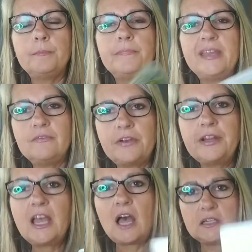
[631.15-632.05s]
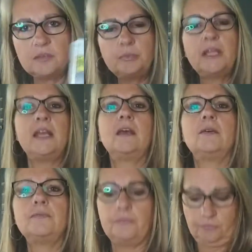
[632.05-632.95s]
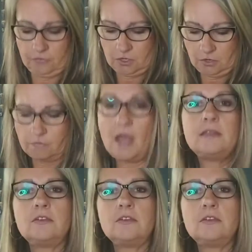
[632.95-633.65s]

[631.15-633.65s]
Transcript: being very contemplative, right?